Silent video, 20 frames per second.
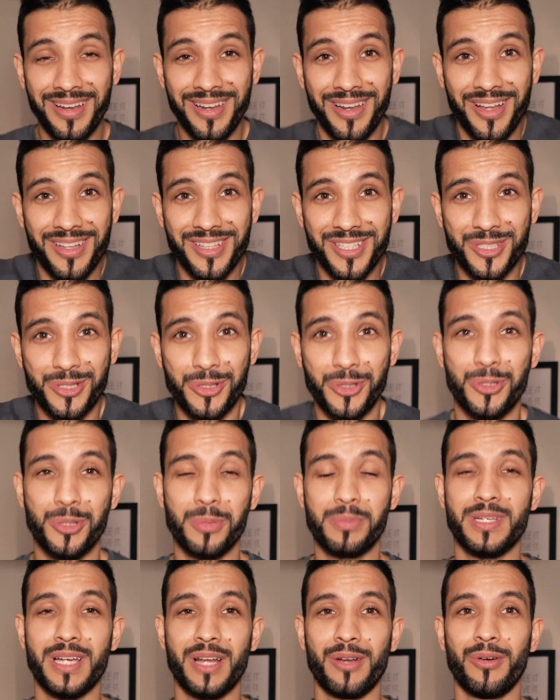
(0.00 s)
like this
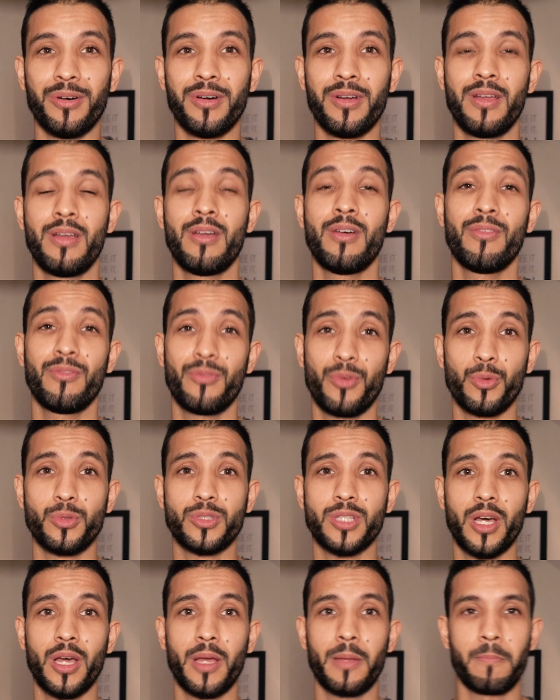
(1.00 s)
YouTube channel, full
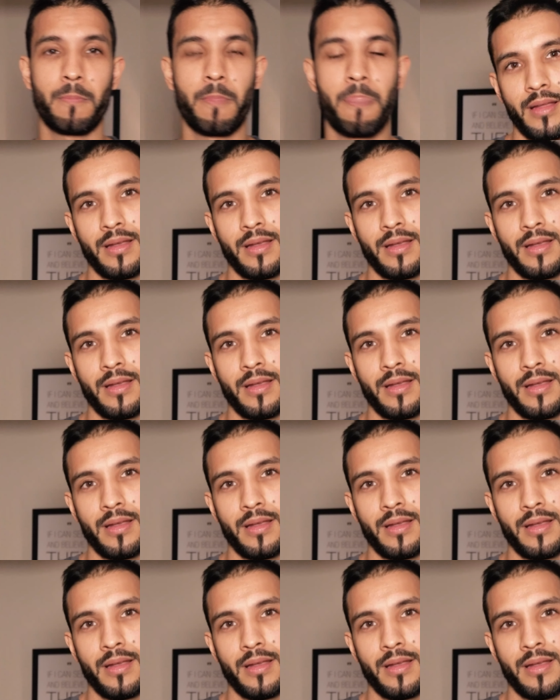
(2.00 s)
time.